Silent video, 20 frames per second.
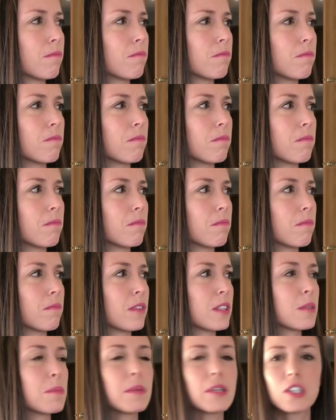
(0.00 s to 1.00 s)
Hmm.
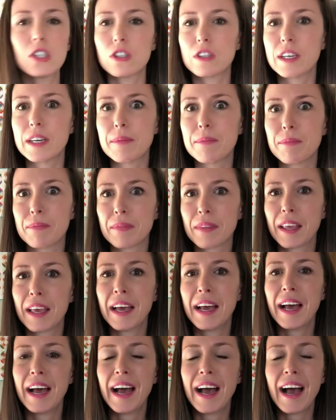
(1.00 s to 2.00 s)
It's a mystery.
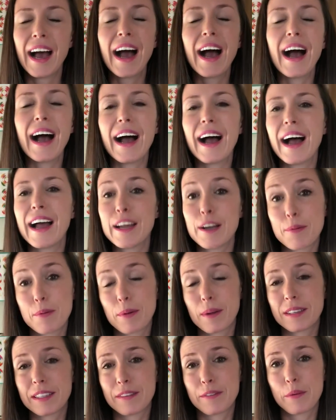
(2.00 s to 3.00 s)
I hope
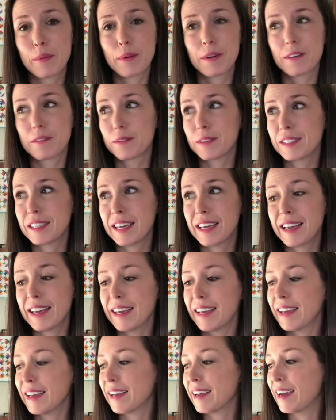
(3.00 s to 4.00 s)
you guys have a wonderful day.
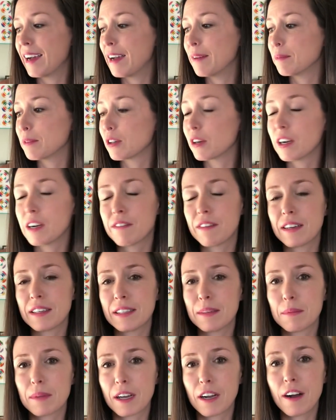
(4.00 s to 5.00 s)
I'm sorry if I
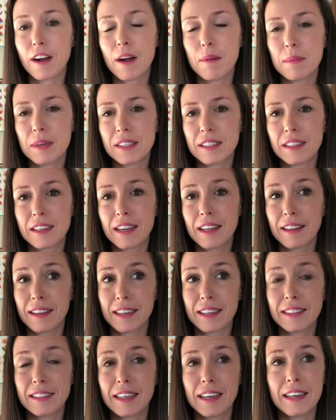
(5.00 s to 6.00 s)
seem like a hot mess today.
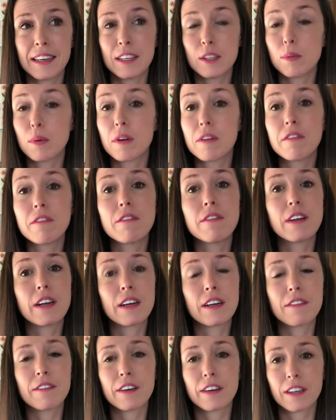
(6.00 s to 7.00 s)
Like I said, it's been a
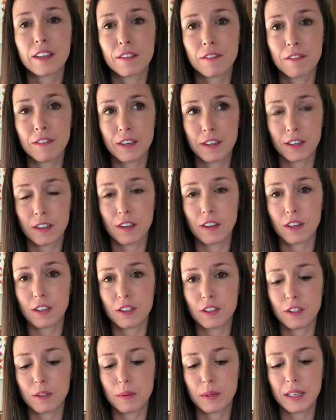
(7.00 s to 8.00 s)
very, very, very long
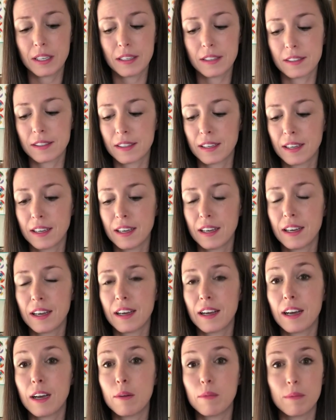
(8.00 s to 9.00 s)
two weeks.
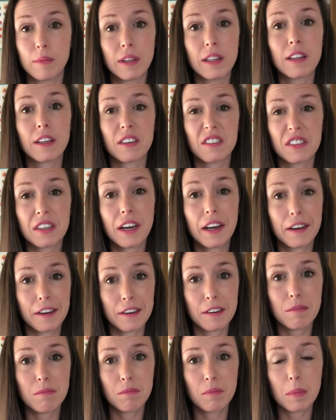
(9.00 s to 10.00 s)
I'm a little
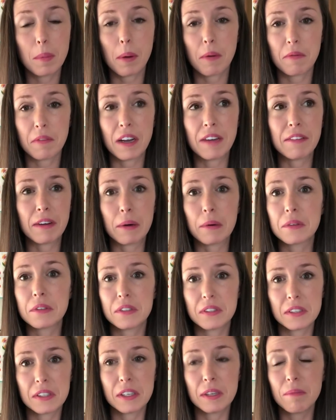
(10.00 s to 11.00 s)
tired, about five hours
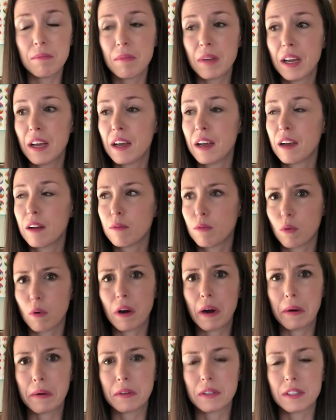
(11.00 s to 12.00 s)
of sleep,
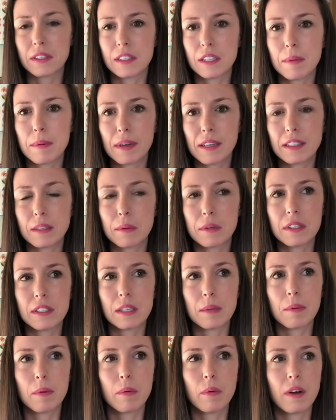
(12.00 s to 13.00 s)
four hours of sleep. I guess I went to
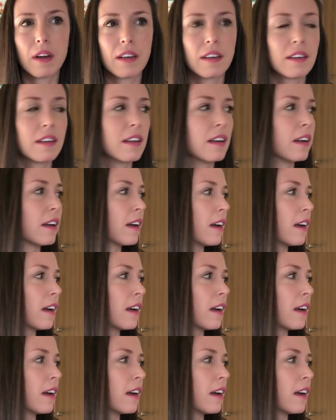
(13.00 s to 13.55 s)
sleep at one.